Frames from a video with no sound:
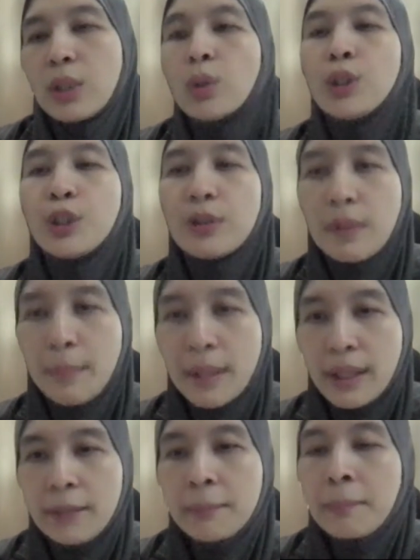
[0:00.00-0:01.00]
go through
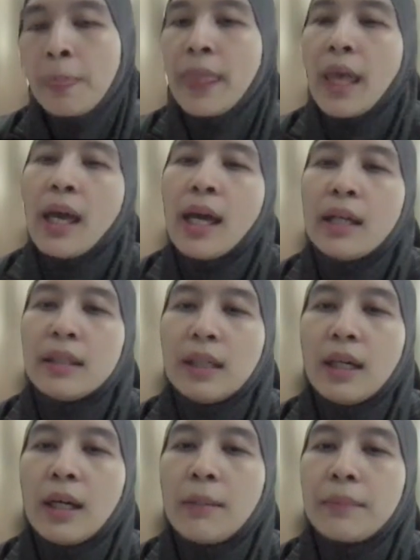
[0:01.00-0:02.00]
Ramadan,
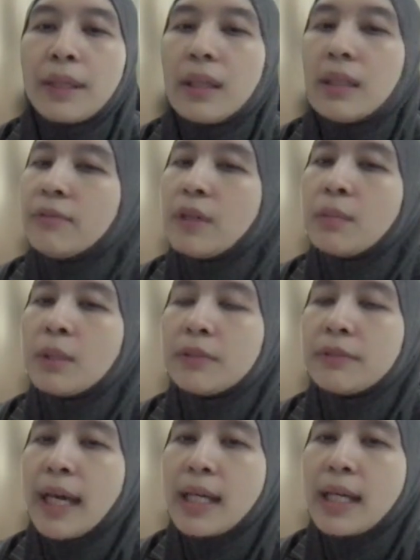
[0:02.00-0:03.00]
and any form of